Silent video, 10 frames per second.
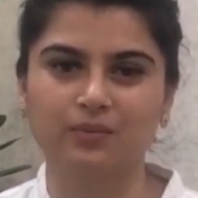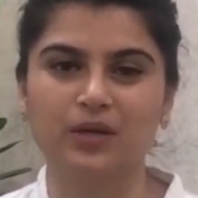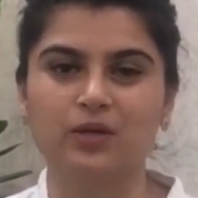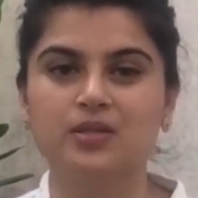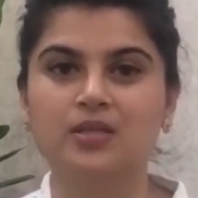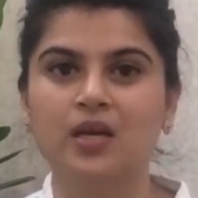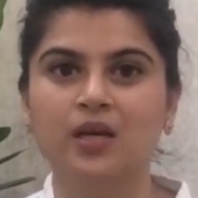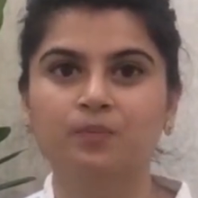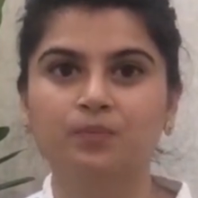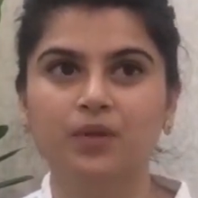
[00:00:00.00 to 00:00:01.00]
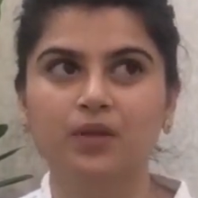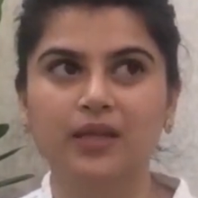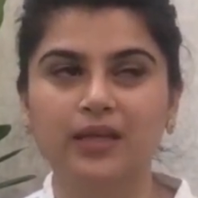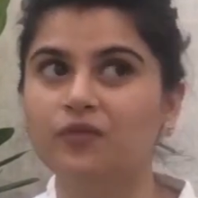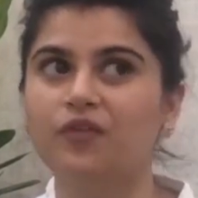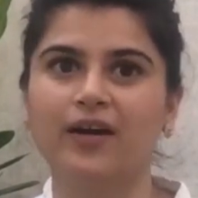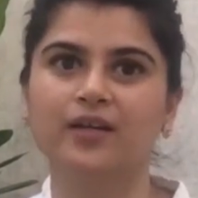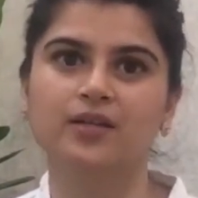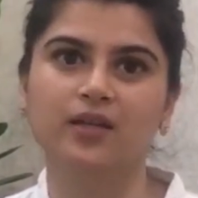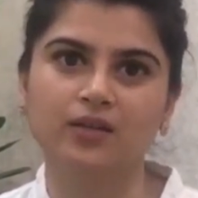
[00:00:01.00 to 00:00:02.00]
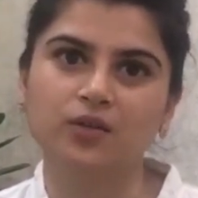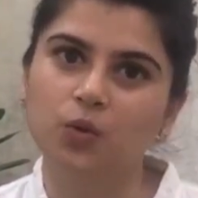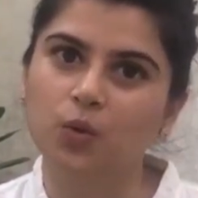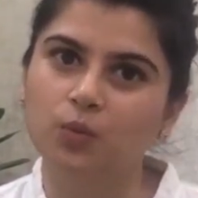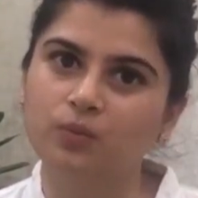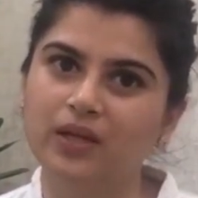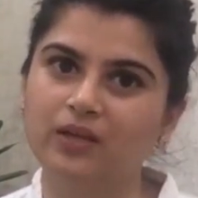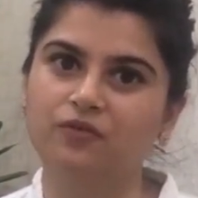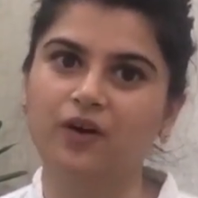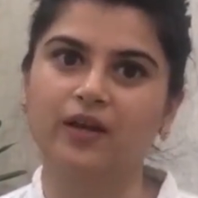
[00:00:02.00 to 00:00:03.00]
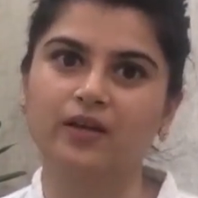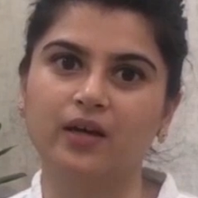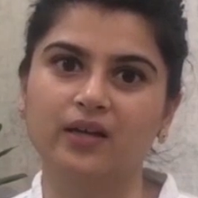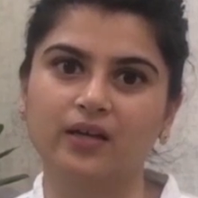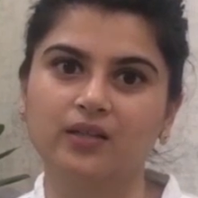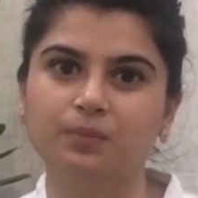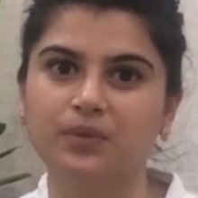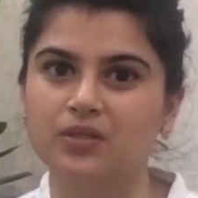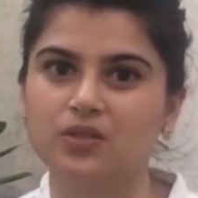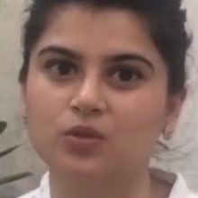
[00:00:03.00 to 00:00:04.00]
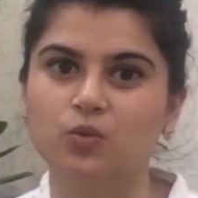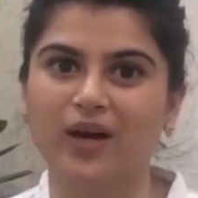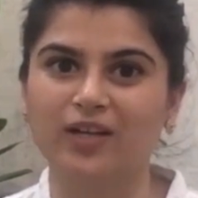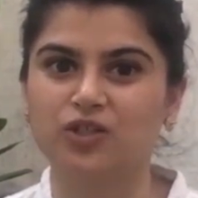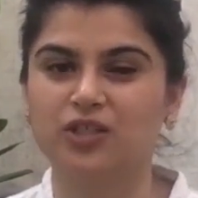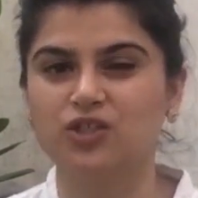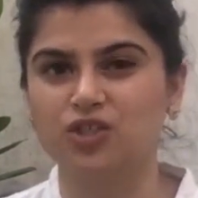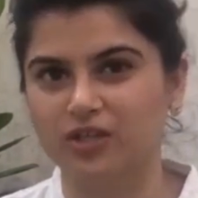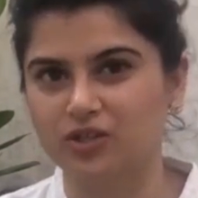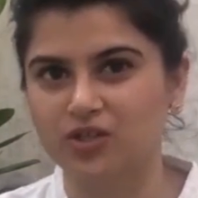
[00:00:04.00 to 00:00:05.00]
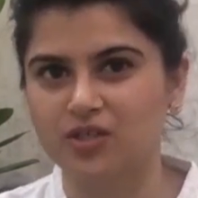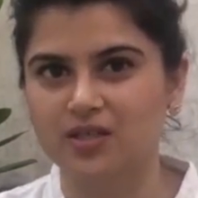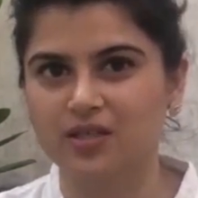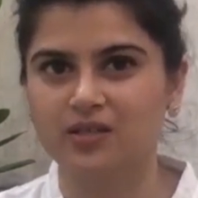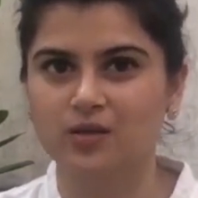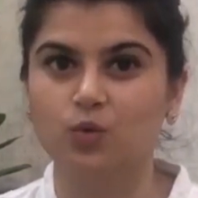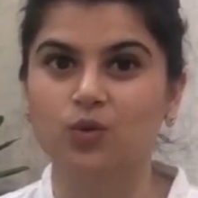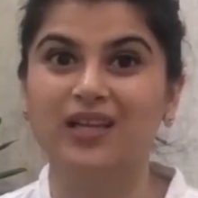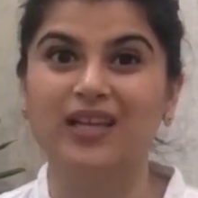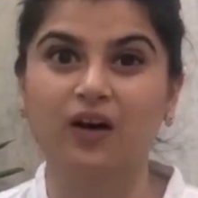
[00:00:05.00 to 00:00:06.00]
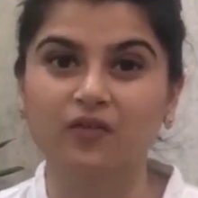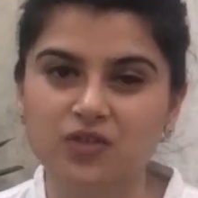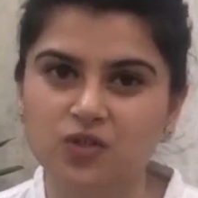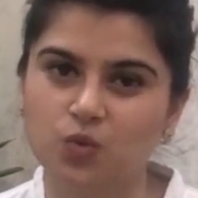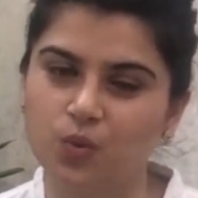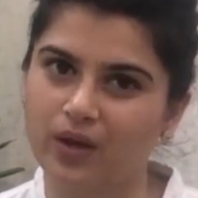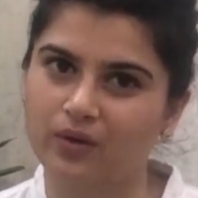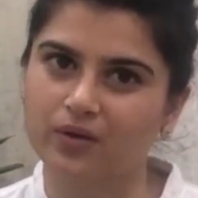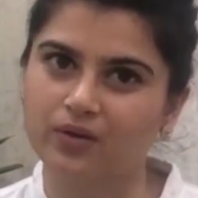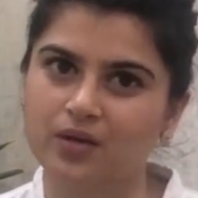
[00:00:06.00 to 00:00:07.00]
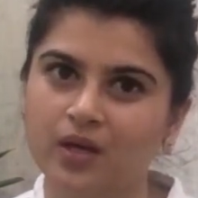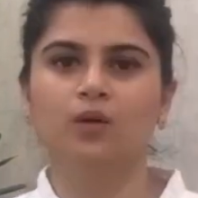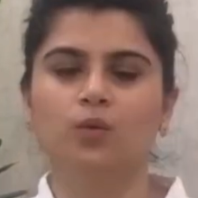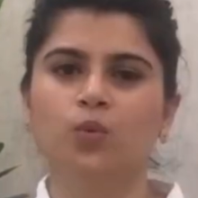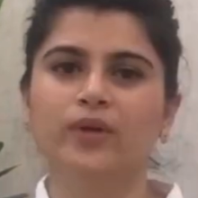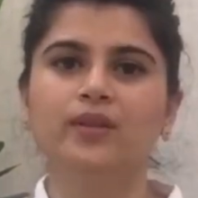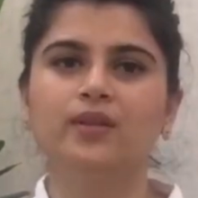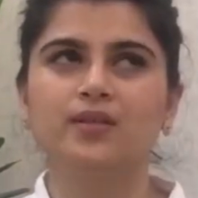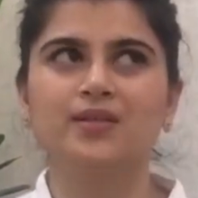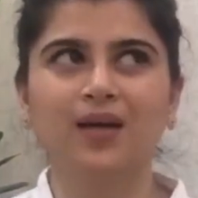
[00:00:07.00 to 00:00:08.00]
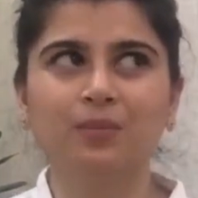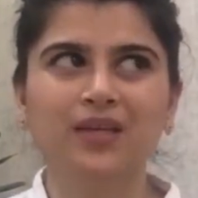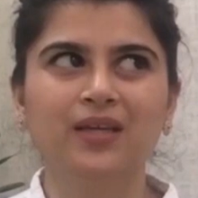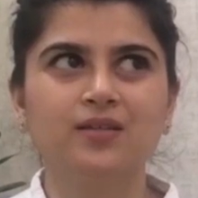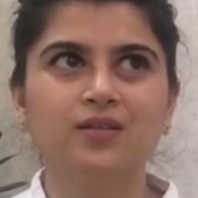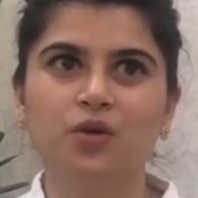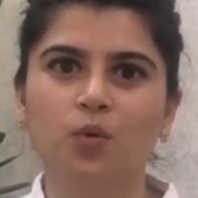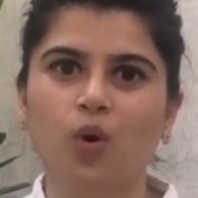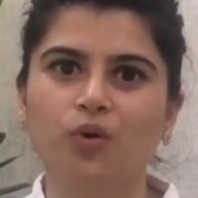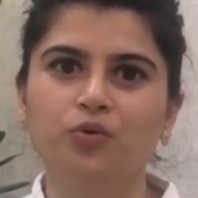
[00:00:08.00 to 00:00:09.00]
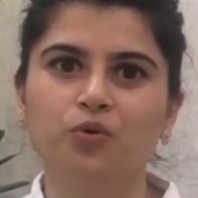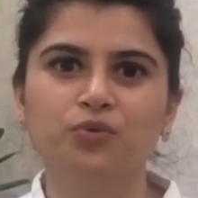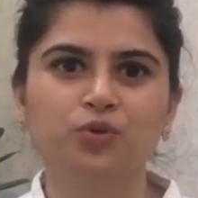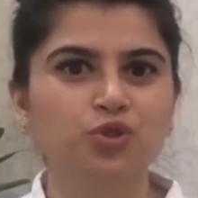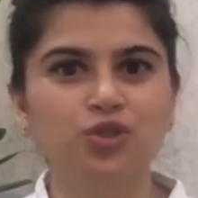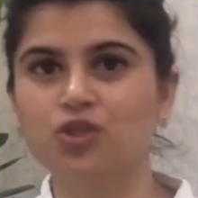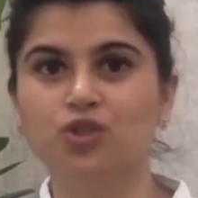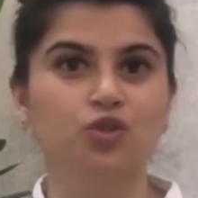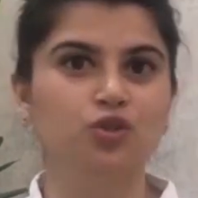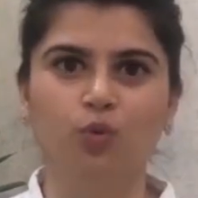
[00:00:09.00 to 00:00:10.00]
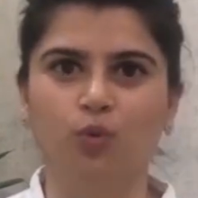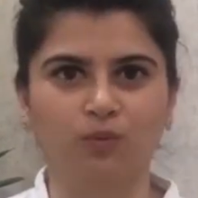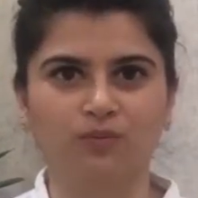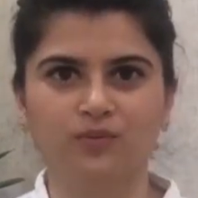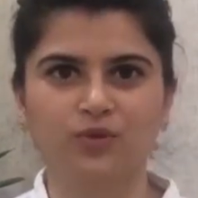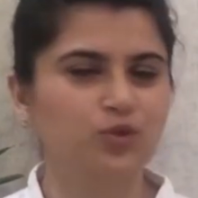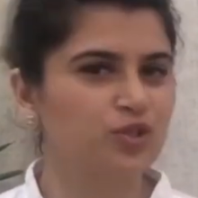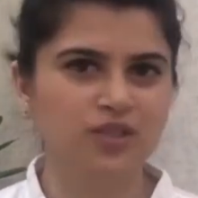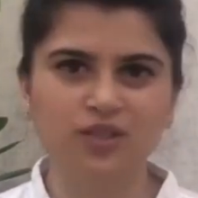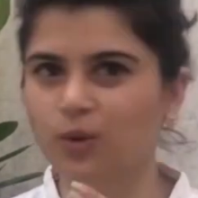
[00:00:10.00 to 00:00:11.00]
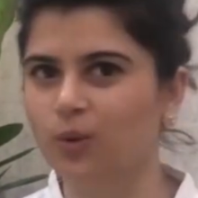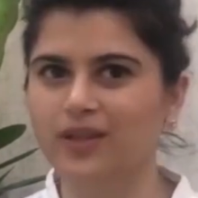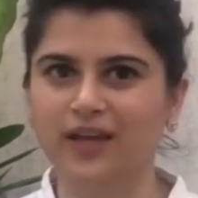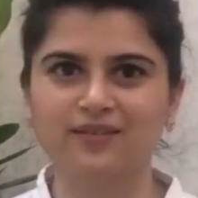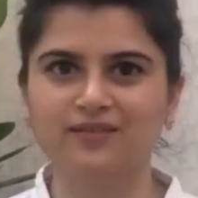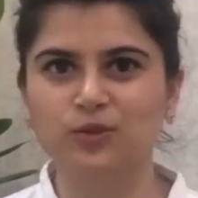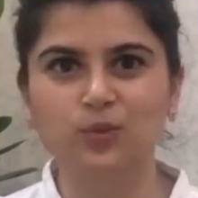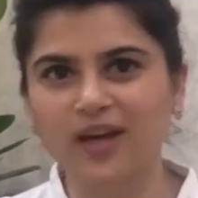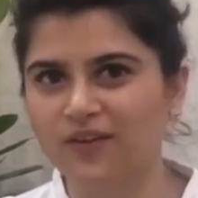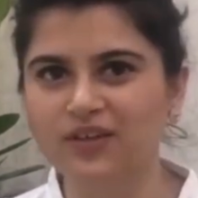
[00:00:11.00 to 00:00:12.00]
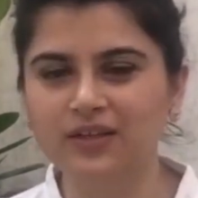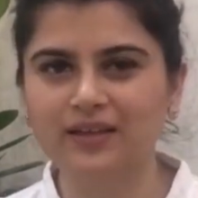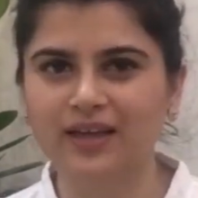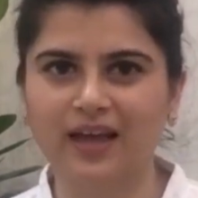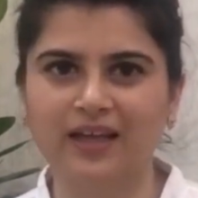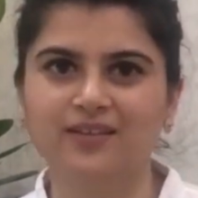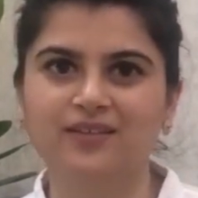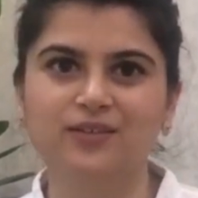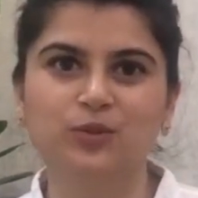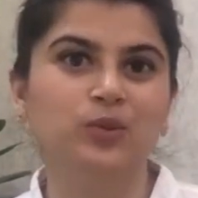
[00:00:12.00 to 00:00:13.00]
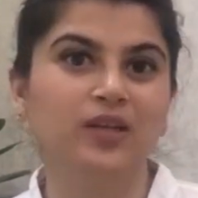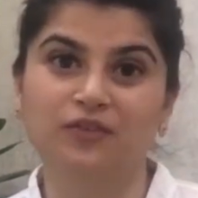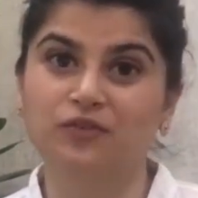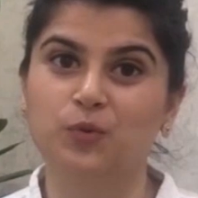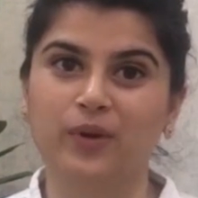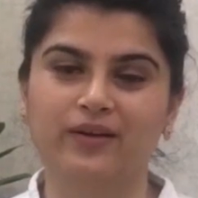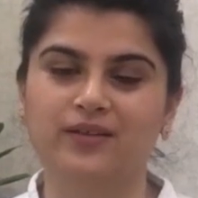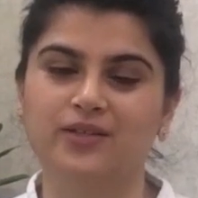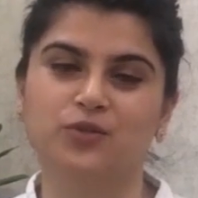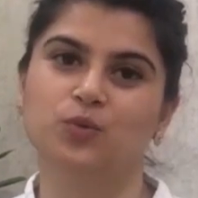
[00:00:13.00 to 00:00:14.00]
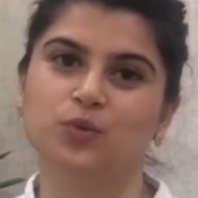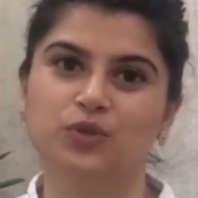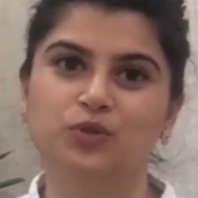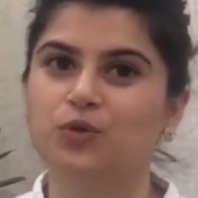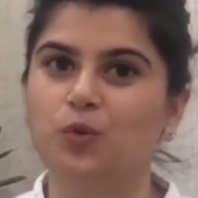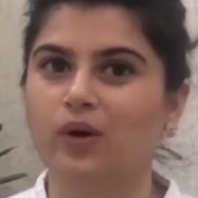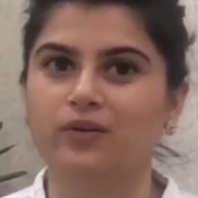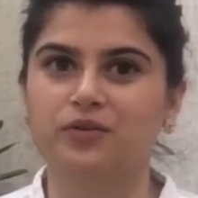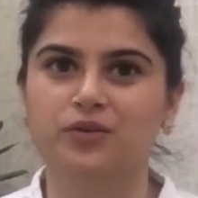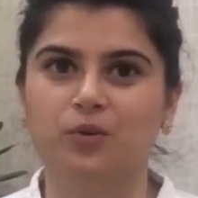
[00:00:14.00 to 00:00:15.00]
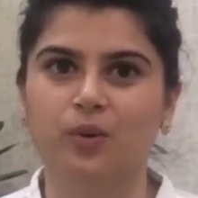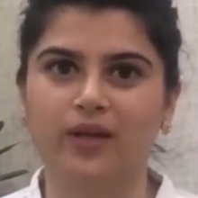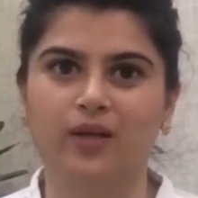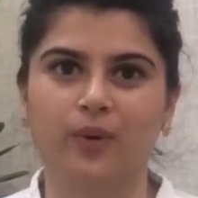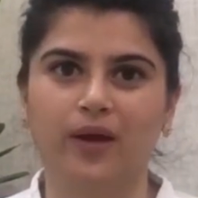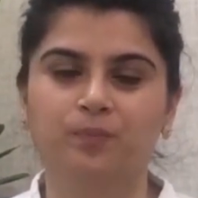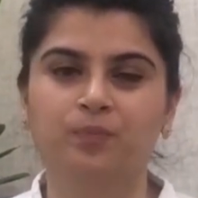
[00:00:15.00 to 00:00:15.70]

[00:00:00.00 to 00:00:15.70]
Because they'll find another home, they'll find another person who actually cherishes it, who loves to wear it. With some things in your wardrobe, you just know that you love it and you love to wear it, and you don't want it to go anywhere.